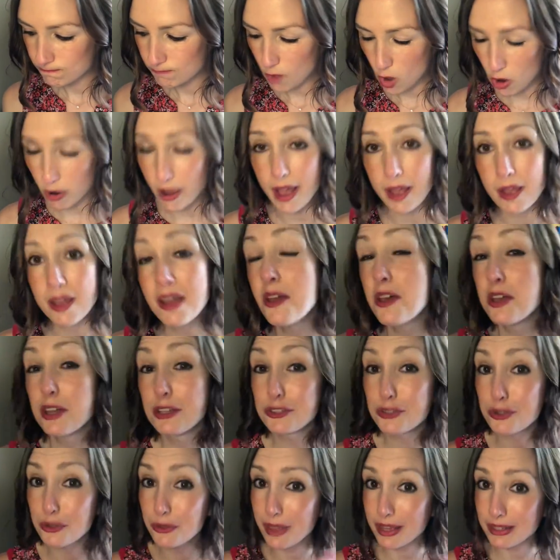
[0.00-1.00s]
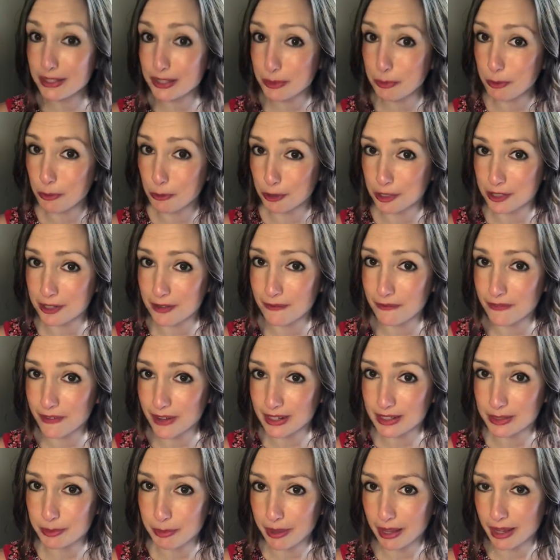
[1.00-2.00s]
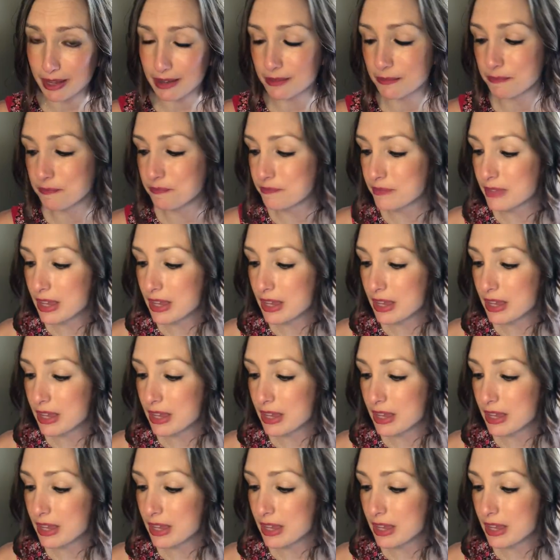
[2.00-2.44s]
Okay, so that's a portion fix plan.